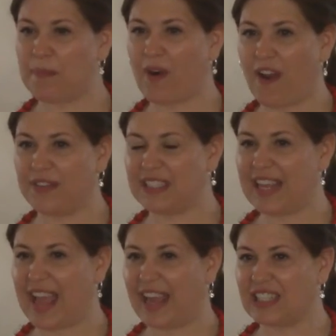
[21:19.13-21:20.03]

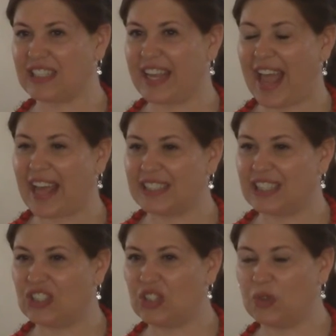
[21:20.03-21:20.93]
prophecy actually has to
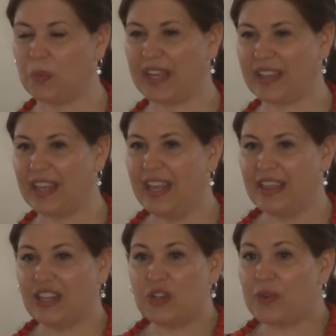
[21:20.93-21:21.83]
do with
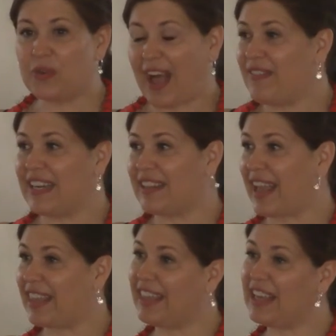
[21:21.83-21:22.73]
the new covenant,
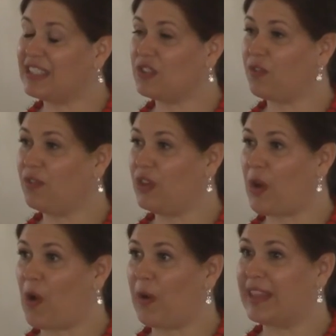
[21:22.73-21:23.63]
like things, you
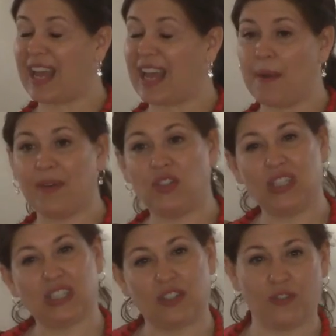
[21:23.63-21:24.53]
know, in the time of
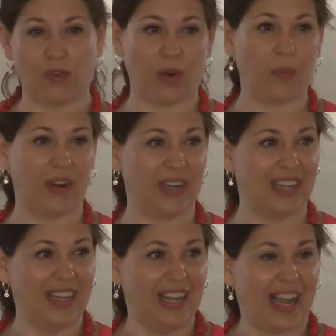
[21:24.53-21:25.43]
Jesus forward.
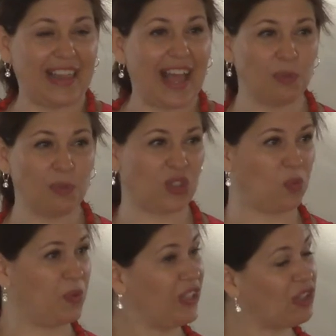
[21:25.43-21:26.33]
And that was a
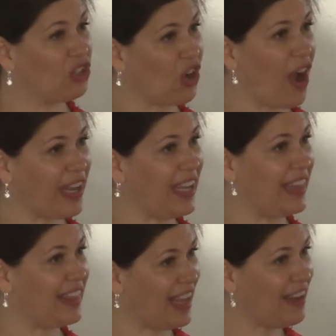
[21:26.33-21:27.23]
really shocking
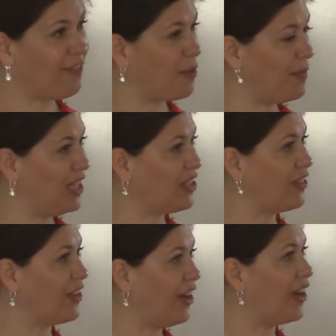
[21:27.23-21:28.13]
thing for me to
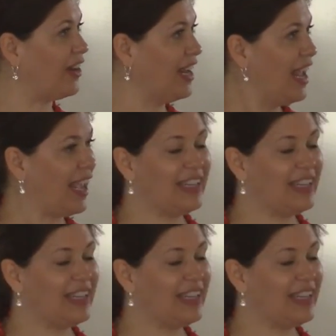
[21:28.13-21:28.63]
learn. And these